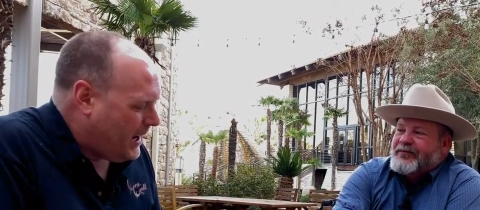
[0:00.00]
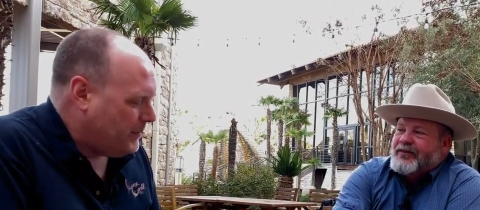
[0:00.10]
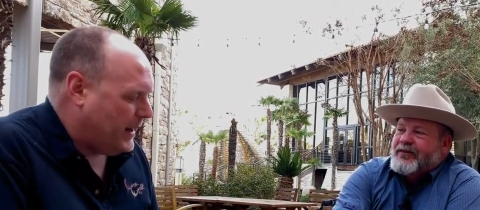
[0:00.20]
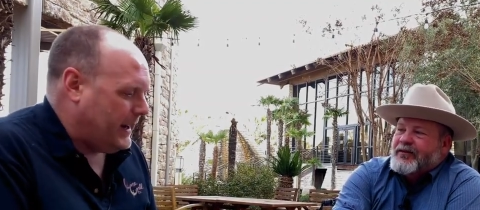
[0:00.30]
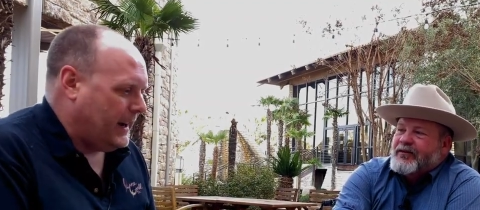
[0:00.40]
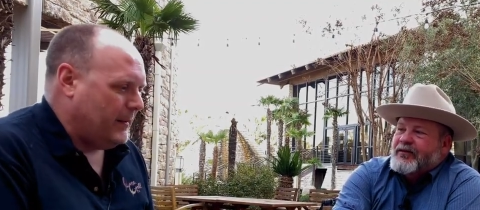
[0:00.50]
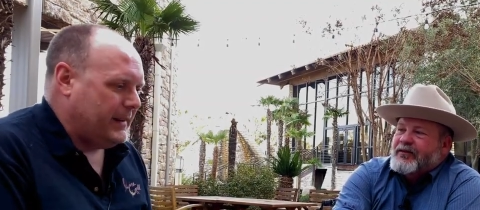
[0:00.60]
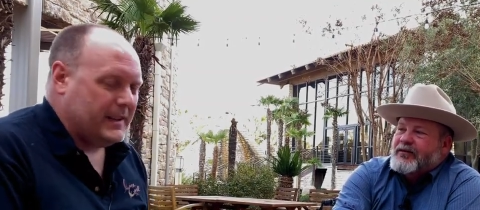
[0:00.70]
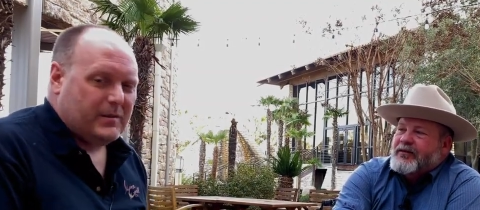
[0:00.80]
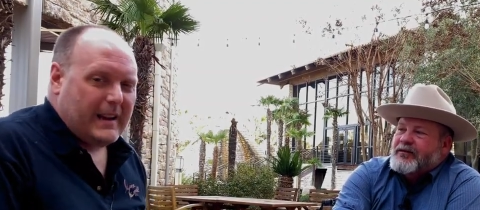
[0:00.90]
Speaker 1: But um, and
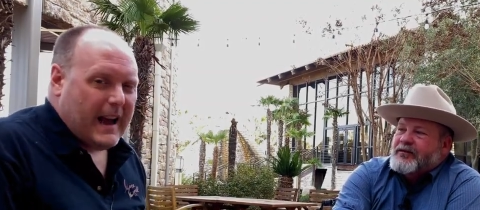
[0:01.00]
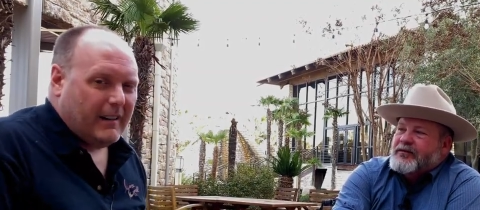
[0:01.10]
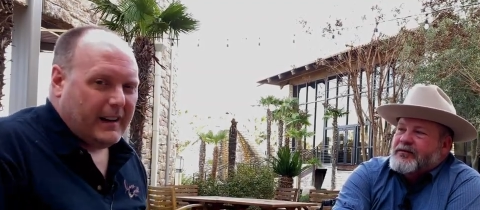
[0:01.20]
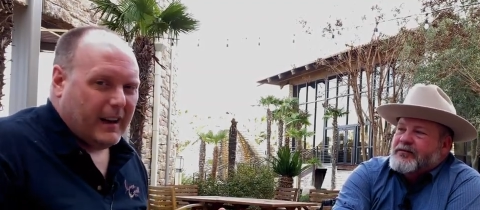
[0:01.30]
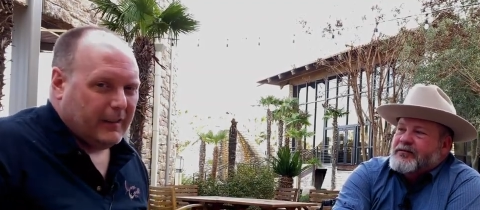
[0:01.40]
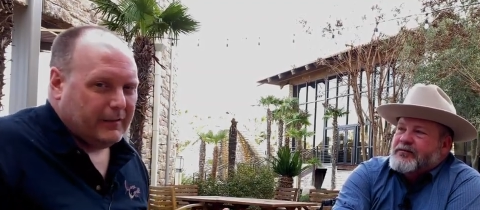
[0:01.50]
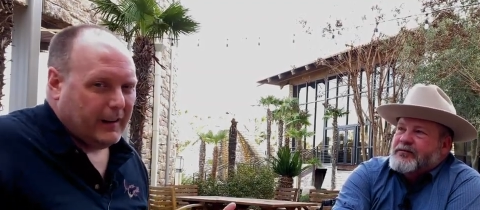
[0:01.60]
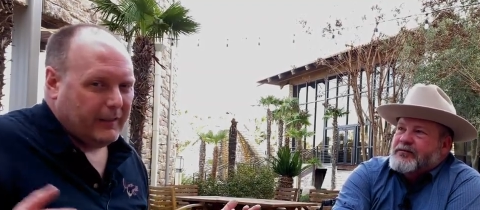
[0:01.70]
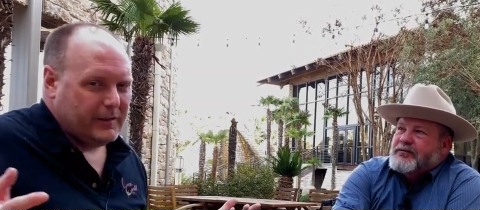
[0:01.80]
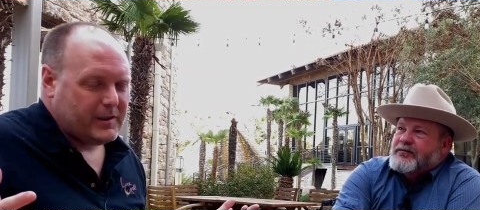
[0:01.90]
that's the reality of,
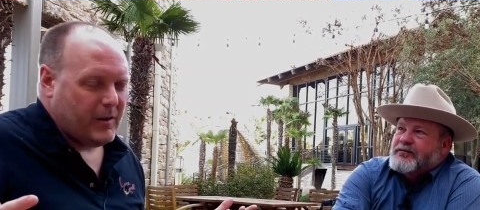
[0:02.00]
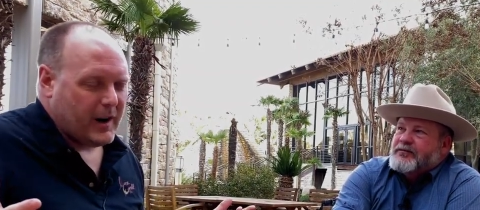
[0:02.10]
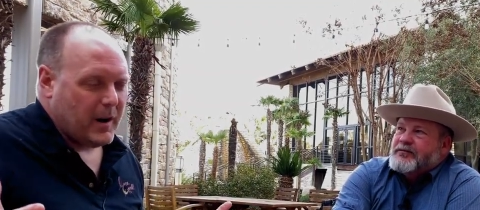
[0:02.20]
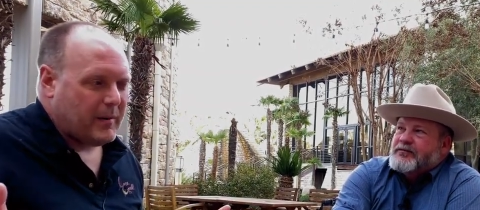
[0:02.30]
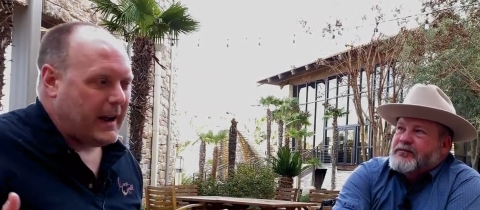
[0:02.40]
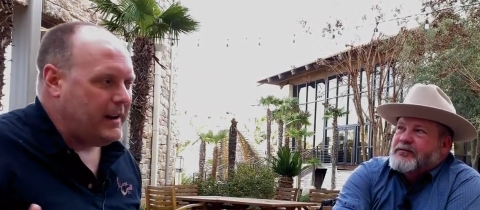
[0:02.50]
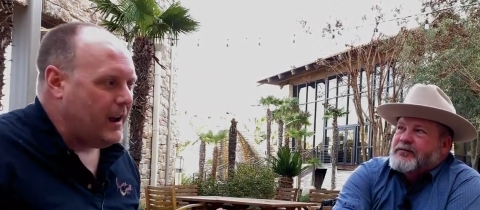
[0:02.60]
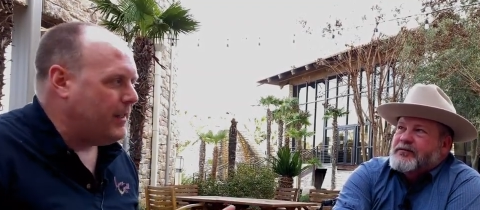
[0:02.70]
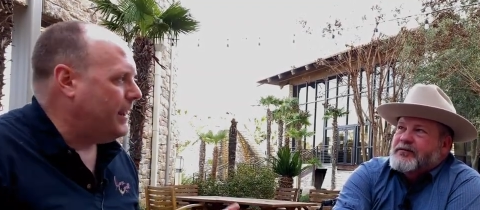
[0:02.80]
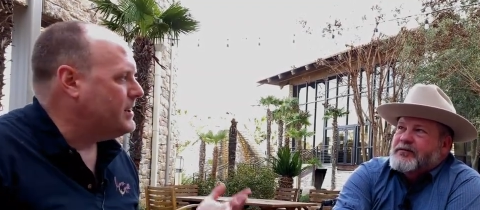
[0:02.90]
of what's going on. But I
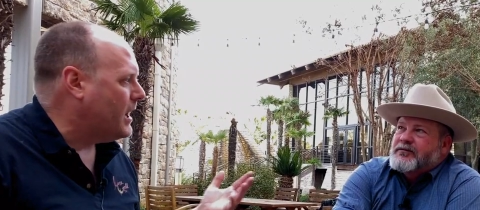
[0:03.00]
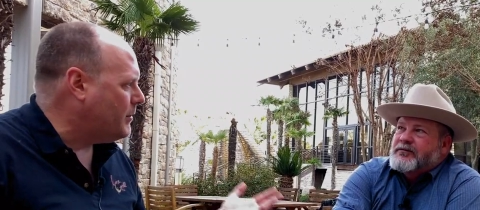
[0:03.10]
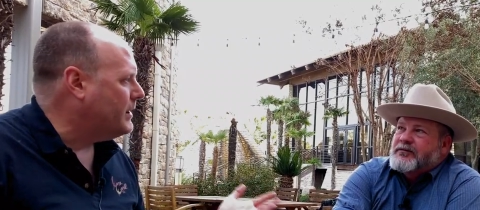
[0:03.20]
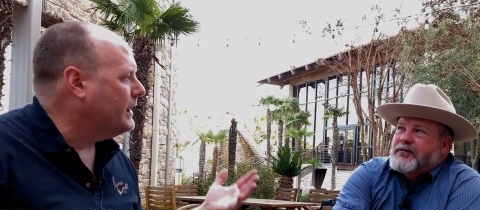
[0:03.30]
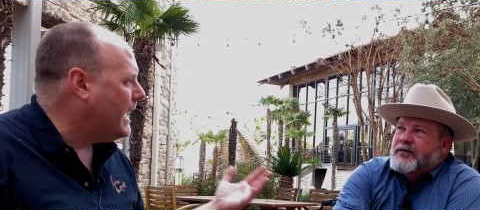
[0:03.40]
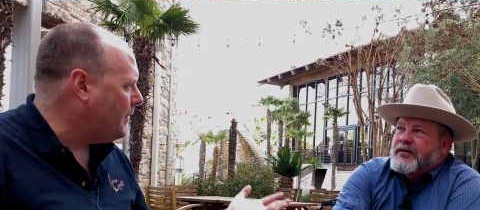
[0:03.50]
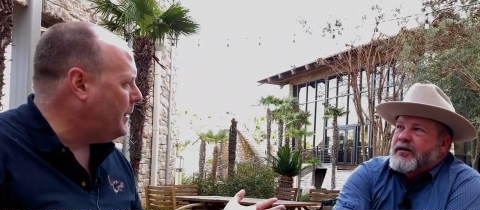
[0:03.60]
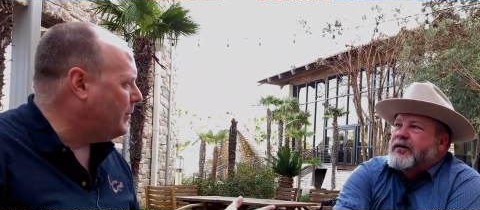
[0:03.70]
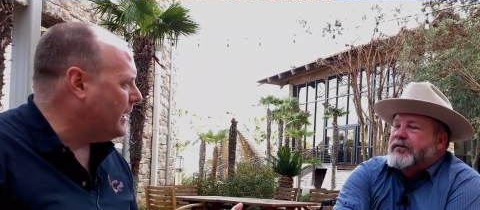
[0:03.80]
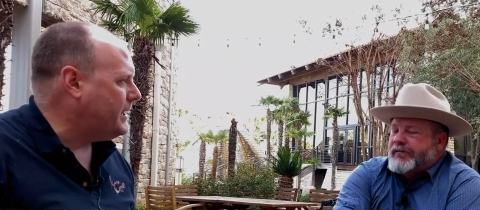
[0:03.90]
know that talking with a lot of
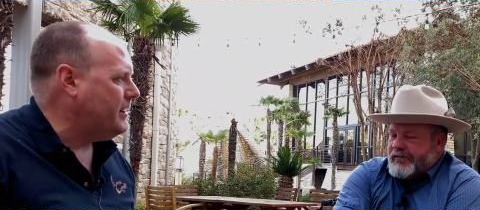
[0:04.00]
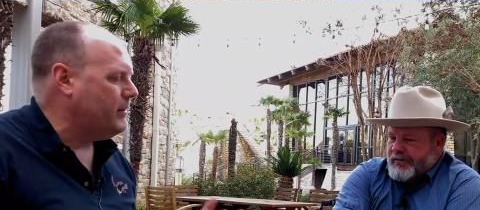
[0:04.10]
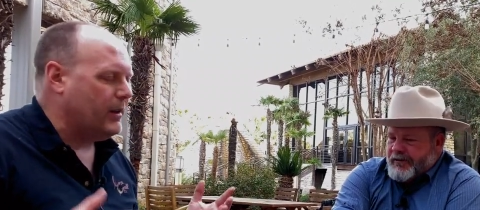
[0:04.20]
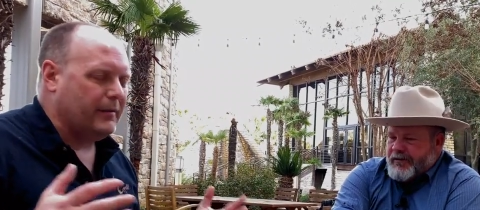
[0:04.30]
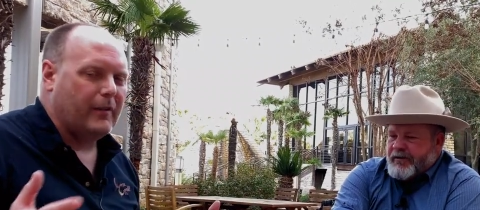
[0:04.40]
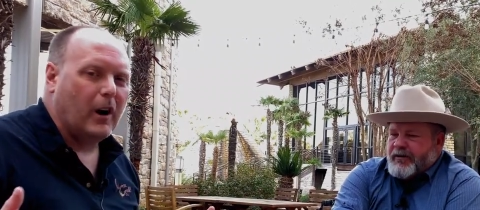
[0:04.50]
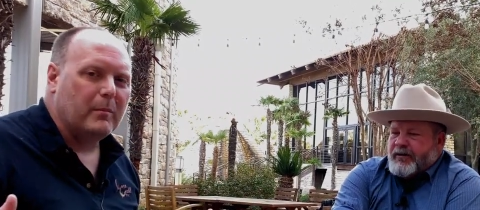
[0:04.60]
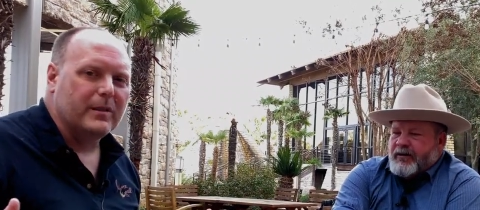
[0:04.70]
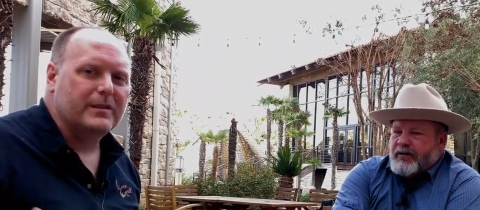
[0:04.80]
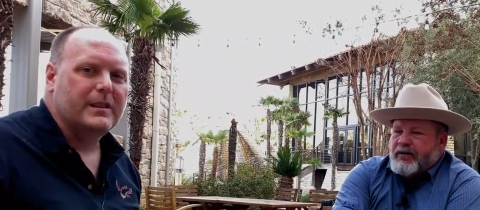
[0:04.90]
people like you and other
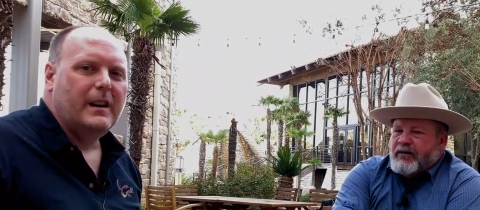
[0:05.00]
farmers,